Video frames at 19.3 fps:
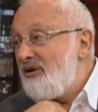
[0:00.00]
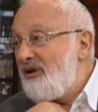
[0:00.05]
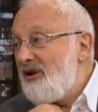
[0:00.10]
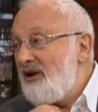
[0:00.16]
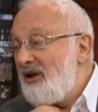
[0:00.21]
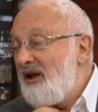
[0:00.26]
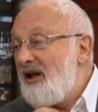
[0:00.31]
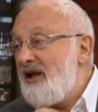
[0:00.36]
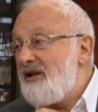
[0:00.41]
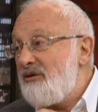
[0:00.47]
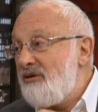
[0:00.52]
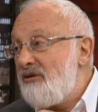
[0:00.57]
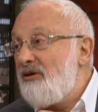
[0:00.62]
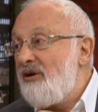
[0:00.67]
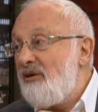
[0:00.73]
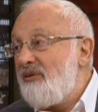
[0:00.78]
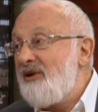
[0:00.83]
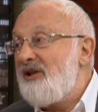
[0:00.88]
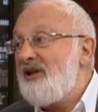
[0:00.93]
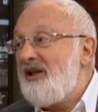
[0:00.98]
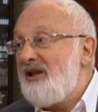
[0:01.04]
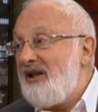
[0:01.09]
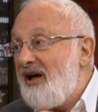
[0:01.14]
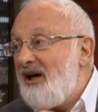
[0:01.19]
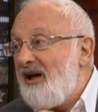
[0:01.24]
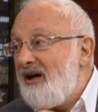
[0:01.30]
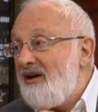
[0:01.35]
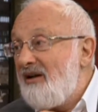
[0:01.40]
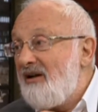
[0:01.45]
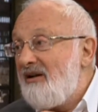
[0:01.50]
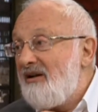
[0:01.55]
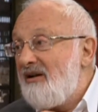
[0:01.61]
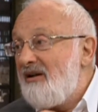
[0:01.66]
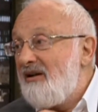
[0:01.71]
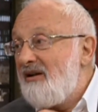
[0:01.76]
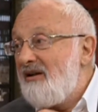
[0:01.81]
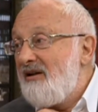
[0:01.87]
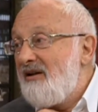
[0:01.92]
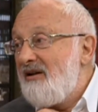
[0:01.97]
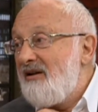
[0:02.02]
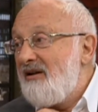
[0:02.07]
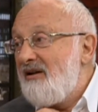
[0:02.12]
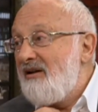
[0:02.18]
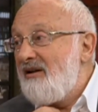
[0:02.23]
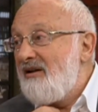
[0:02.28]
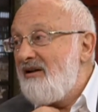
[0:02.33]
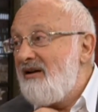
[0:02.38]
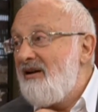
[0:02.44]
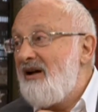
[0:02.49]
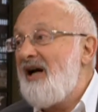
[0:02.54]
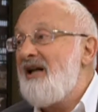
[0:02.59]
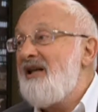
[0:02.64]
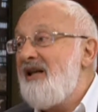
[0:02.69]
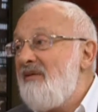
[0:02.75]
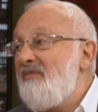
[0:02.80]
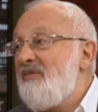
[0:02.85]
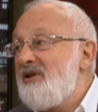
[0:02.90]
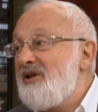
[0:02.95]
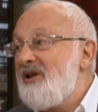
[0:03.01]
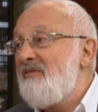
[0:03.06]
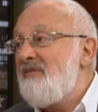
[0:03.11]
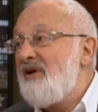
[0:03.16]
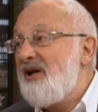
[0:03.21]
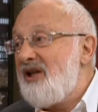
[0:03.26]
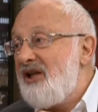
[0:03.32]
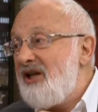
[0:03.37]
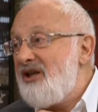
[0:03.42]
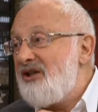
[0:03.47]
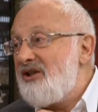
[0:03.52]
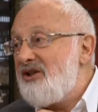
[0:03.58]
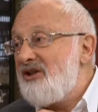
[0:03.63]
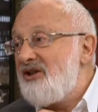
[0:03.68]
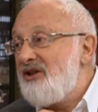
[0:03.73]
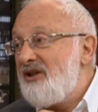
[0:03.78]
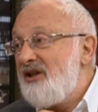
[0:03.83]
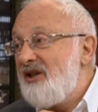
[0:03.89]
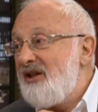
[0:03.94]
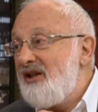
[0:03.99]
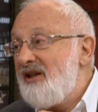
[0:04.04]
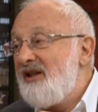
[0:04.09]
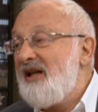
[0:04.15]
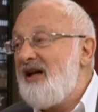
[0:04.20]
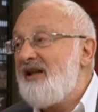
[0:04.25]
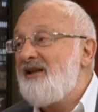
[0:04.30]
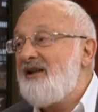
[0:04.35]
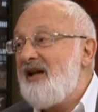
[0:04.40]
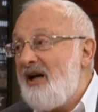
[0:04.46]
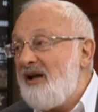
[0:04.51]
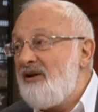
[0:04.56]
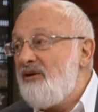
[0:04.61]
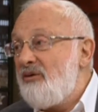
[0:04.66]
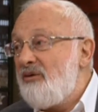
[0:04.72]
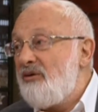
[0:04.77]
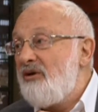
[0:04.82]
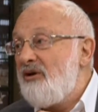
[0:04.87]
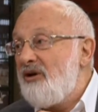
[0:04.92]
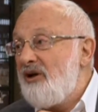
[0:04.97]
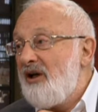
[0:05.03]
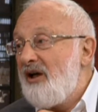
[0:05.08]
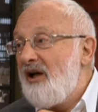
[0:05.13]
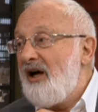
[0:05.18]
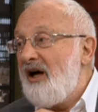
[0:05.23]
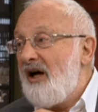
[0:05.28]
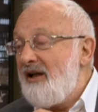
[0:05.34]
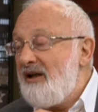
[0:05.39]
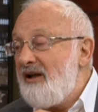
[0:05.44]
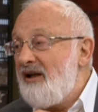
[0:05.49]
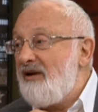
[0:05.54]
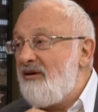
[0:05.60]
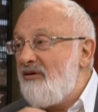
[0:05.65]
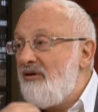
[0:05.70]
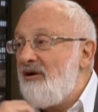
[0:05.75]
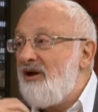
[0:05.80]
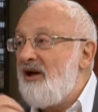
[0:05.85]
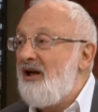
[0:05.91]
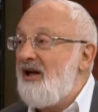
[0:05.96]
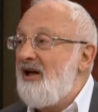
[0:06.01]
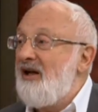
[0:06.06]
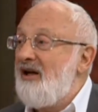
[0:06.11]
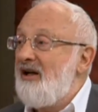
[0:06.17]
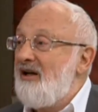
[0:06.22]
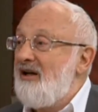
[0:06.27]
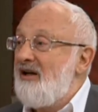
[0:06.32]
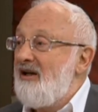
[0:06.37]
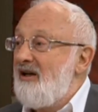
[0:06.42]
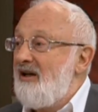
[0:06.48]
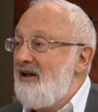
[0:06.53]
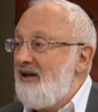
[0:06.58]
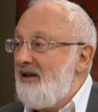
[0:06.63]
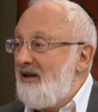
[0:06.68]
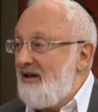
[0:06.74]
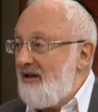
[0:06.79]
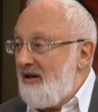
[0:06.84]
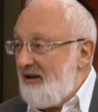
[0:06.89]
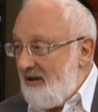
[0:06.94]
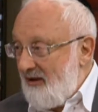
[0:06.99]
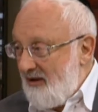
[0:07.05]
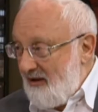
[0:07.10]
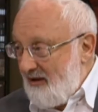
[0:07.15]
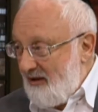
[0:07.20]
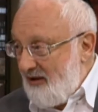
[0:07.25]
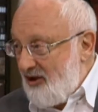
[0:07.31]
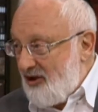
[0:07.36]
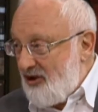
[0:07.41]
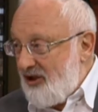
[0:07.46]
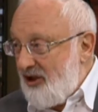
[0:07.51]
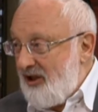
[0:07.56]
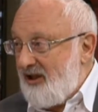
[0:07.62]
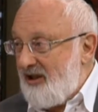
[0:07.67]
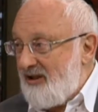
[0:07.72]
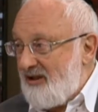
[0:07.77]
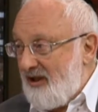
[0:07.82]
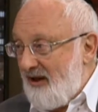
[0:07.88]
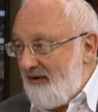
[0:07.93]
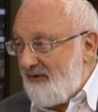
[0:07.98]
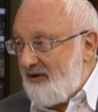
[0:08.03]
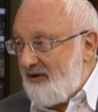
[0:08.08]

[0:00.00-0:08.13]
is giving me an opportunity to make a gift for him. In this, I feel the pleasure.